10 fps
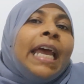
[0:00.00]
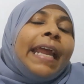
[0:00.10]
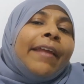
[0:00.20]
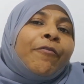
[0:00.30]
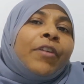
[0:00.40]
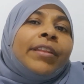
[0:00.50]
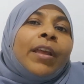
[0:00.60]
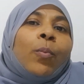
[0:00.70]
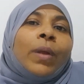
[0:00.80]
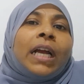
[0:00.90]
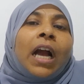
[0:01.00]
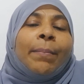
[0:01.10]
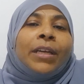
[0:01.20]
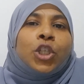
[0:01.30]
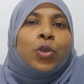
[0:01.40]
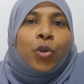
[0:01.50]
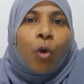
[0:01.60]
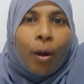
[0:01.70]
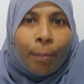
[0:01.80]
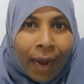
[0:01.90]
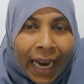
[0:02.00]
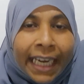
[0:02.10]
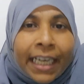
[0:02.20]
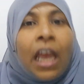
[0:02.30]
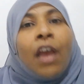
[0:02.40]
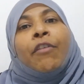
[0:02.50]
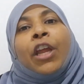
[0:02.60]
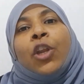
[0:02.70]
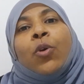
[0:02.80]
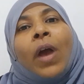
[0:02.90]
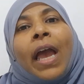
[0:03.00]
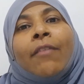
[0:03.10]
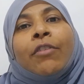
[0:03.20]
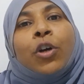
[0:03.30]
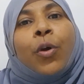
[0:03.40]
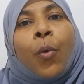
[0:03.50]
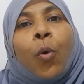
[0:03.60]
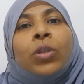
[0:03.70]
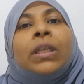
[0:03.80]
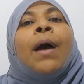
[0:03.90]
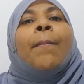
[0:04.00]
everything will come into your mind when you have a growth